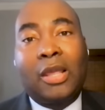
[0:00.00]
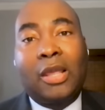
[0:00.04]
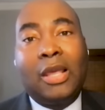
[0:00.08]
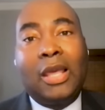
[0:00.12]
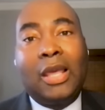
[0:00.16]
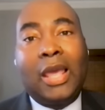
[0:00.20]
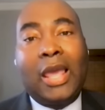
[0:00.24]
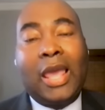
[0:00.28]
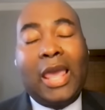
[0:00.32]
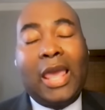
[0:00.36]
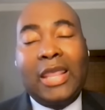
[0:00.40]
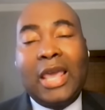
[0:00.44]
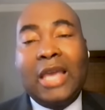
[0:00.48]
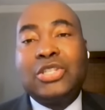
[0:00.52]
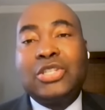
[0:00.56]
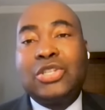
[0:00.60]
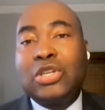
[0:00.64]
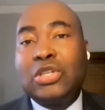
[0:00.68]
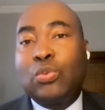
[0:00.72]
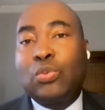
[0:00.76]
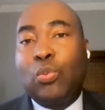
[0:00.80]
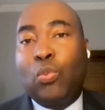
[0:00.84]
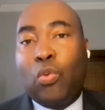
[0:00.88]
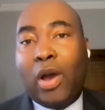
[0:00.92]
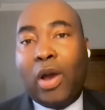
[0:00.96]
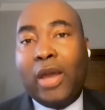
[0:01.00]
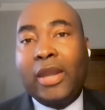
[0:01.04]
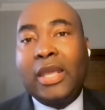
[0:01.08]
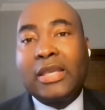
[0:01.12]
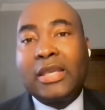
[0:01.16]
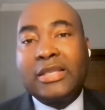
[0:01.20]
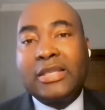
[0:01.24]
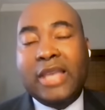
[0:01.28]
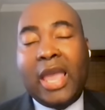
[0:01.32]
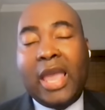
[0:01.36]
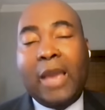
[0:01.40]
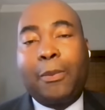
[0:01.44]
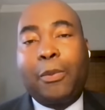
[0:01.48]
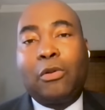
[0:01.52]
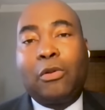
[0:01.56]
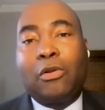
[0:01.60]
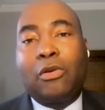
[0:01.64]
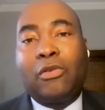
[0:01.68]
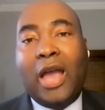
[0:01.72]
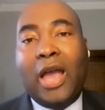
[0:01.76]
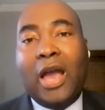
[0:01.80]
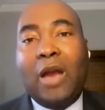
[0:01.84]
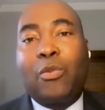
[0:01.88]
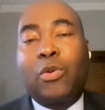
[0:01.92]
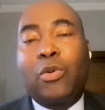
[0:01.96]
And that's just one example of
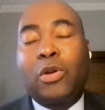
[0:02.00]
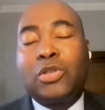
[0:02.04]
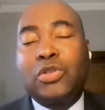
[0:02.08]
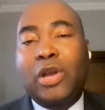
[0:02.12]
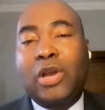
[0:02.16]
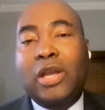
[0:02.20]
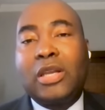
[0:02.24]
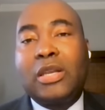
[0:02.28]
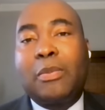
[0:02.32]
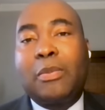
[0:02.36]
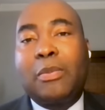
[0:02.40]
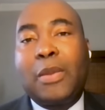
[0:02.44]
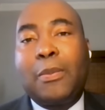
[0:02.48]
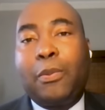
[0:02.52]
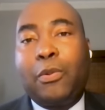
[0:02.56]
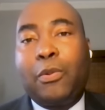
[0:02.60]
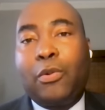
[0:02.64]
how we're trying to be